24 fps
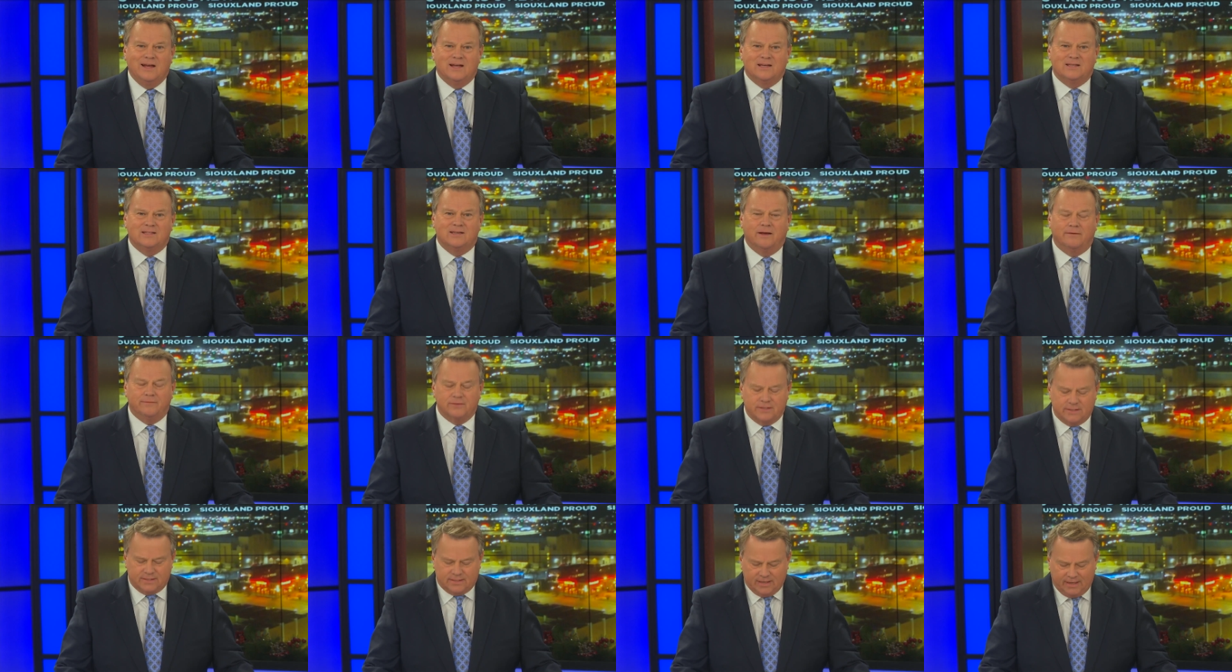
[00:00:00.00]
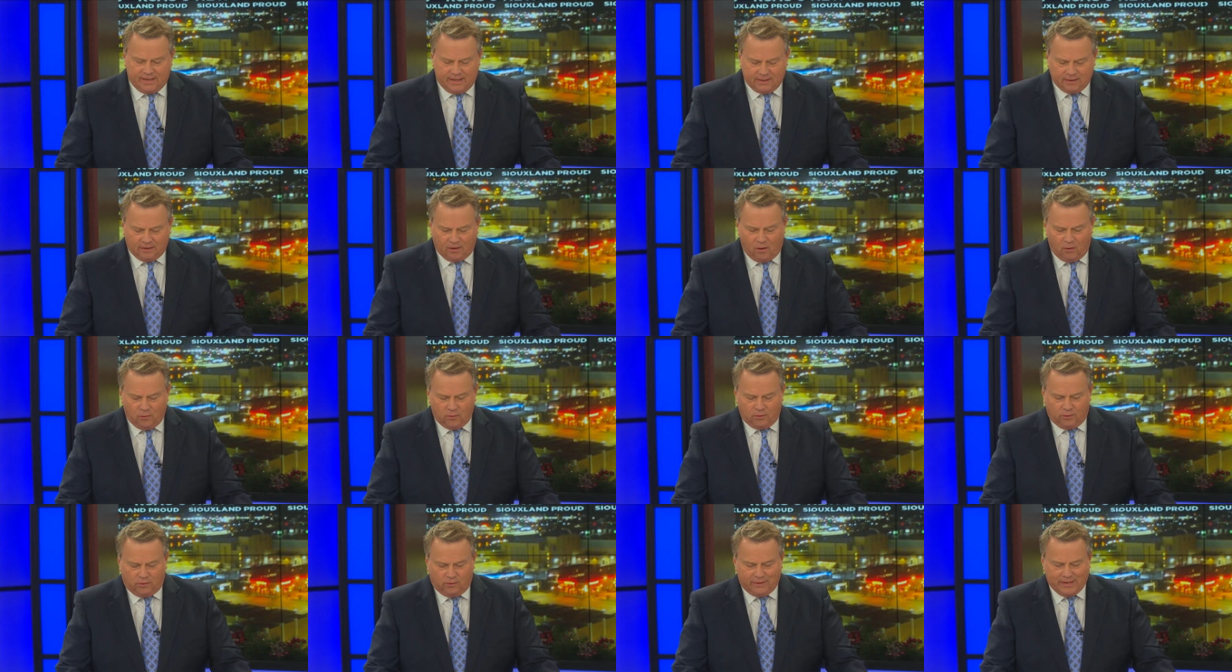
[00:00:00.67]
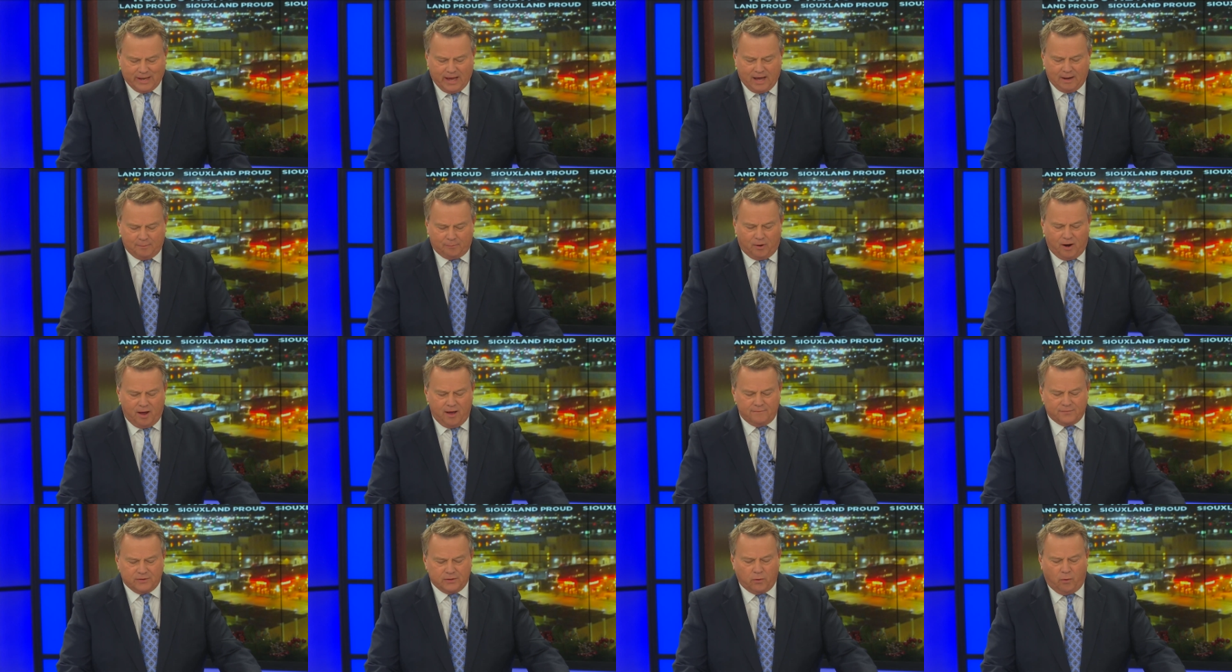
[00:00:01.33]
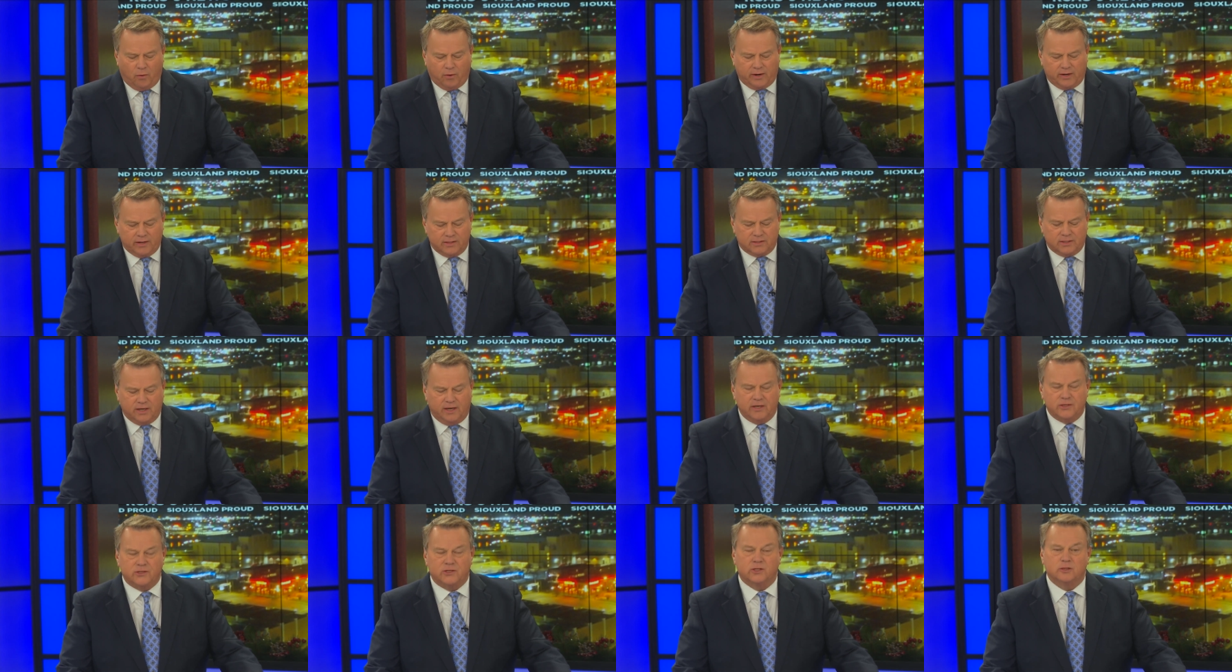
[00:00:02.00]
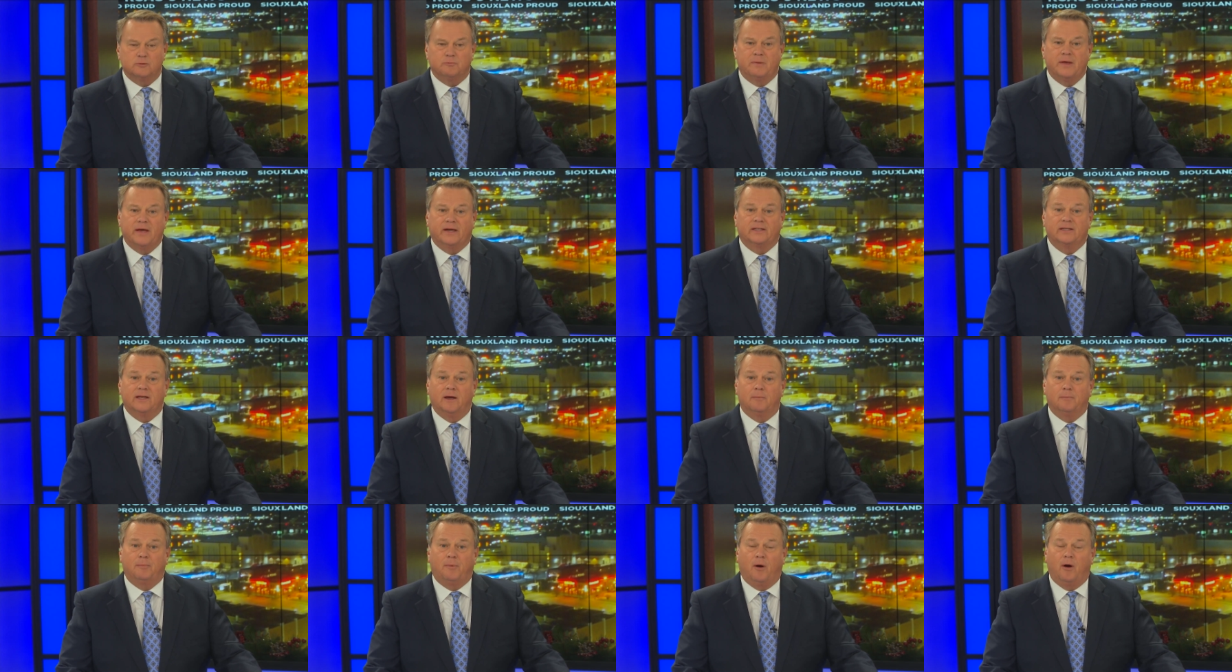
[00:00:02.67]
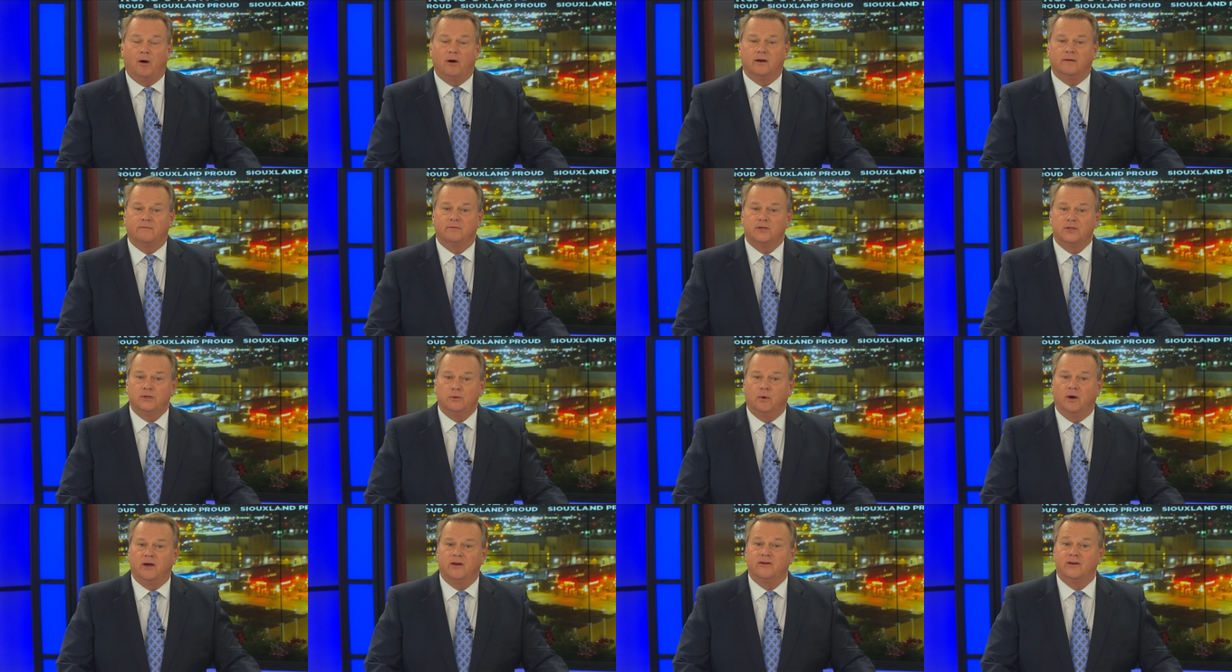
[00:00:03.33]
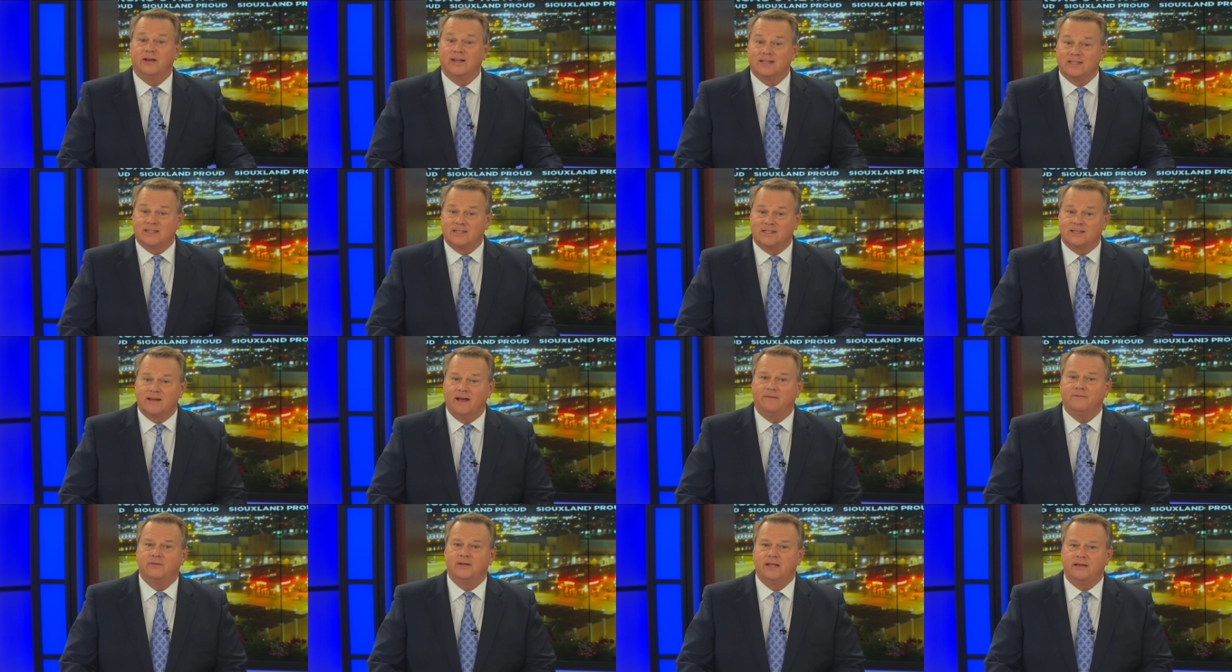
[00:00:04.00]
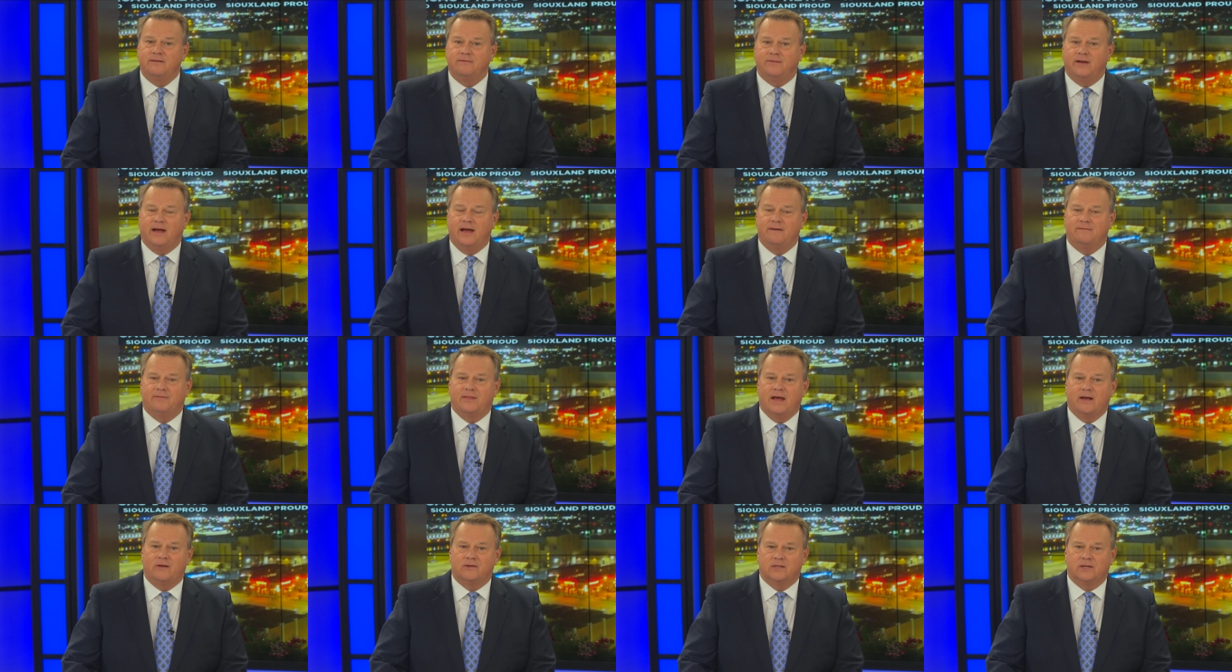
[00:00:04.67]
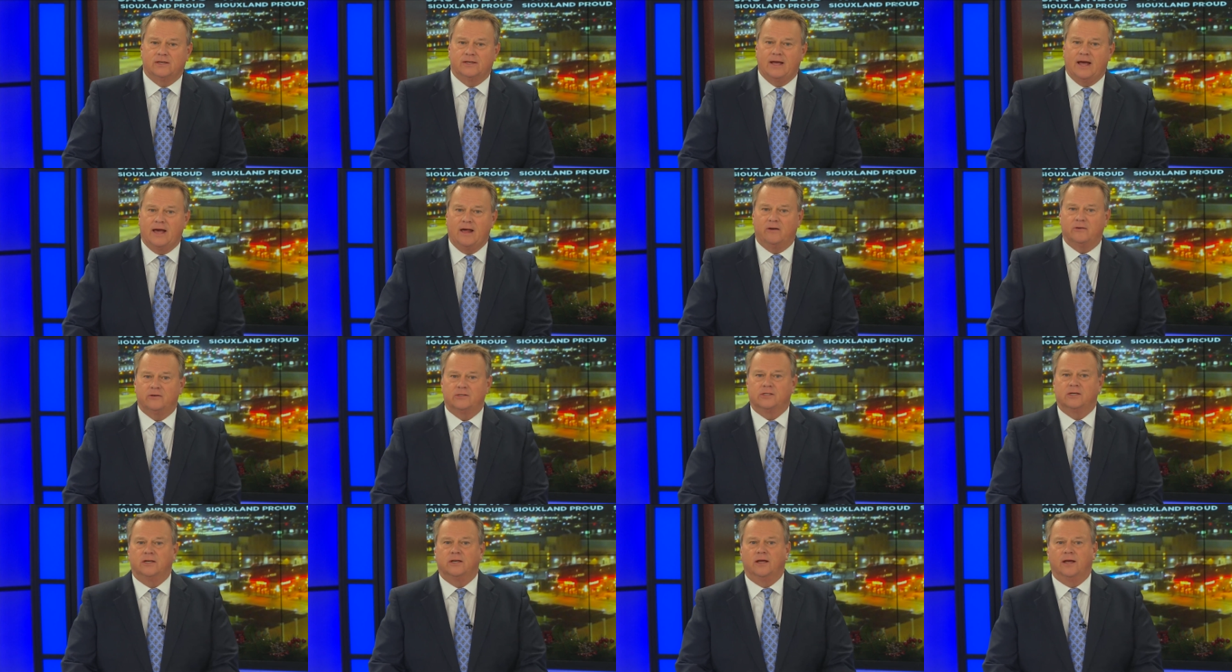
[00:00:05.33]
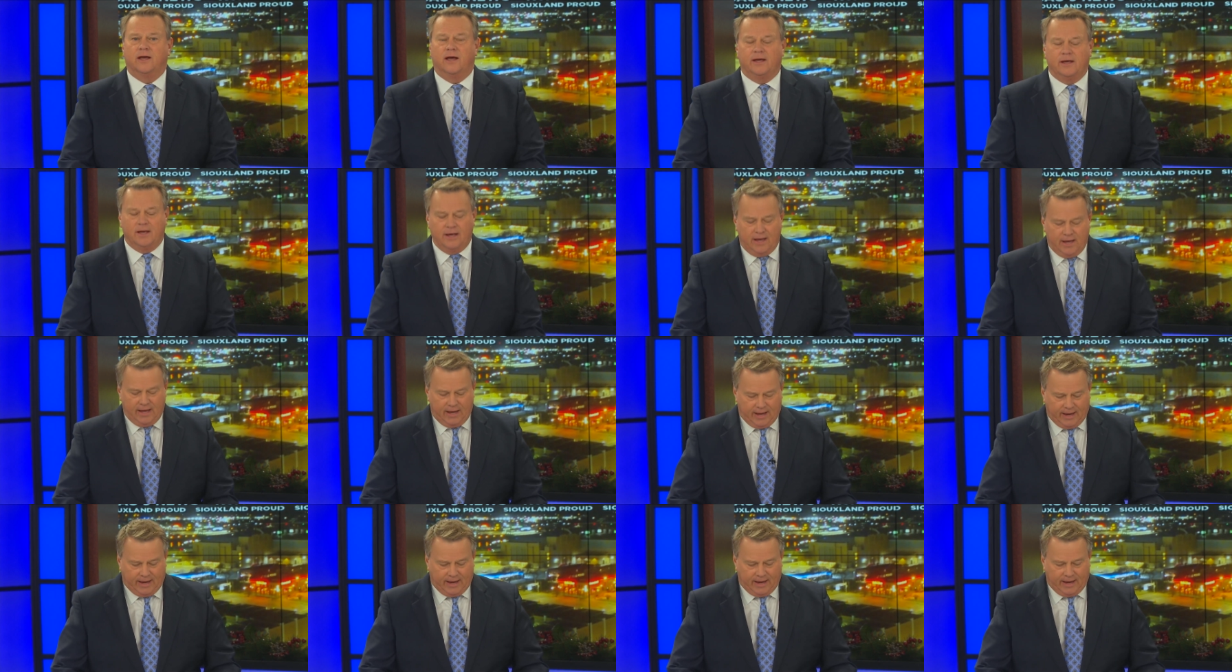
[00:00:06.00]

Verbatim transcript: 17 local nonprofit organizations picked up part of $275,000 today